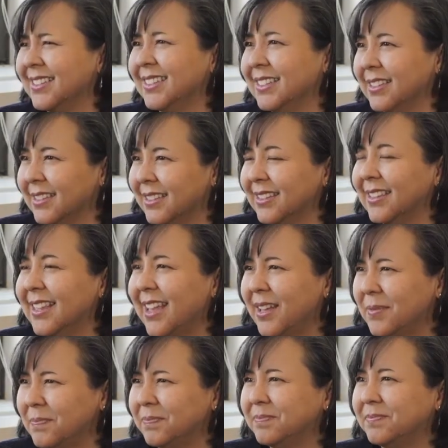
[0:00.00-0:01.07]
when many of
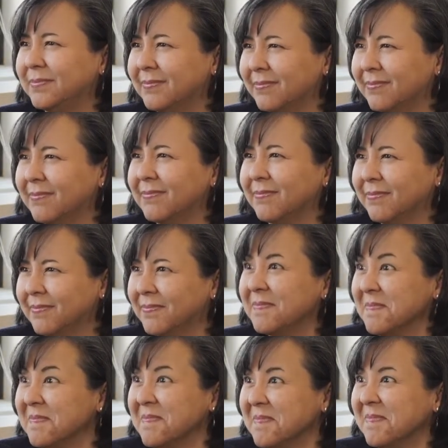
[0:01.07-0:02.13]
the shades of those same
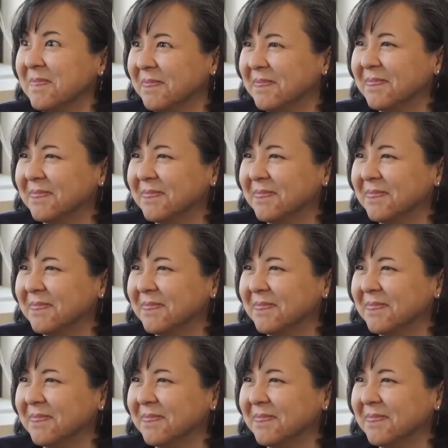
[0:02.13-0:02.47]
things were here in the